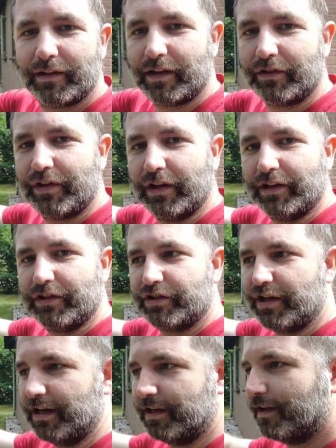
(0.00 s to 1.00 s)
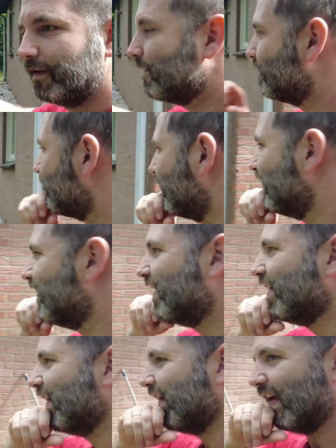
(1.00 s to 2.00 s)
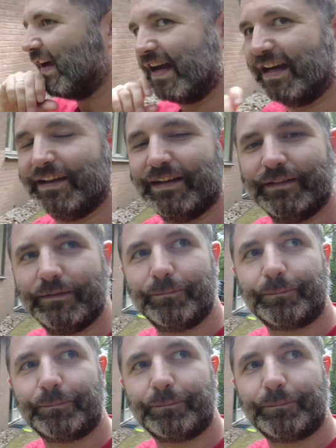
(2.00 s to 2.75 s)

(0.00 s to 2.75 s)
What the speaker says: that's still in the shade. And